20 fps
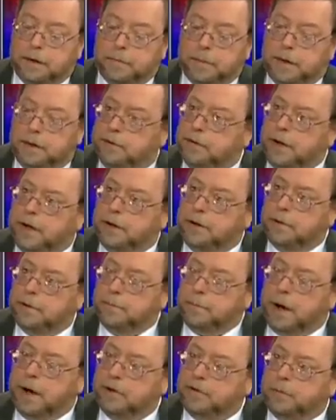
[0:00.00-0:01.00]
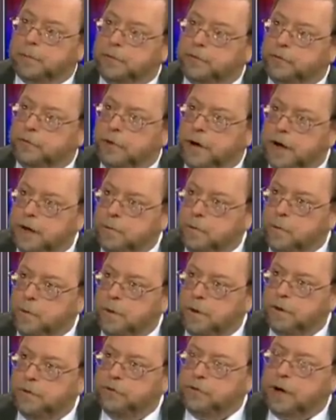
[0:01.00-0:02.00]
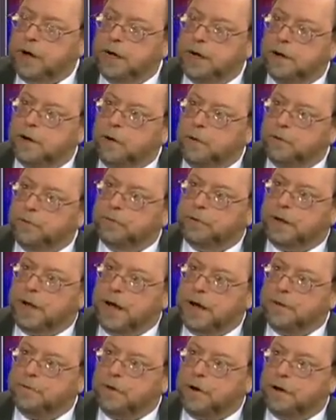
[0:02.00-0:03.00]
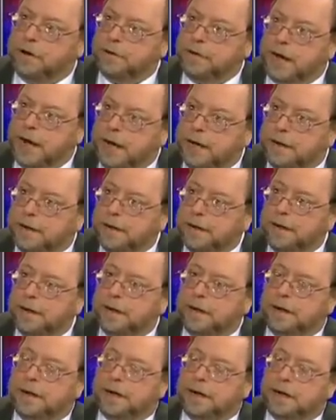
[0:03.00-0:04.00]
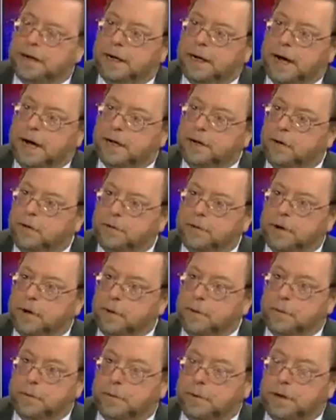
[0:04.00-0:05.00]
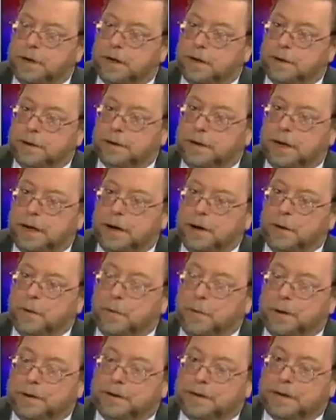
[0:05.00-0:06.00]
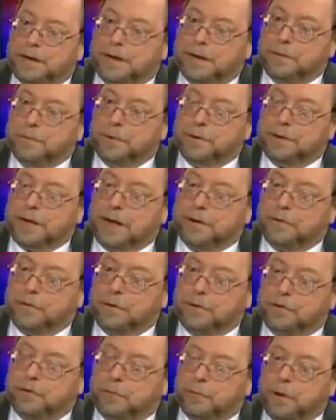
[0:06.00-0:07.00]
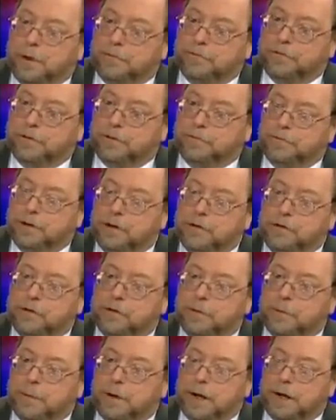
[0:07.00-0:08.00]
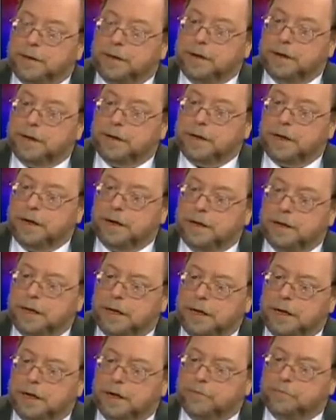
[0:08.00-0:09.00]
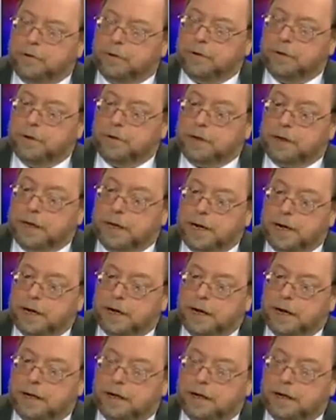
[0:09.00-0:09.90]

means a possible trade war. China holds a lot of our debt. I don't know what that's going to spell for the future, but I think if we're looking at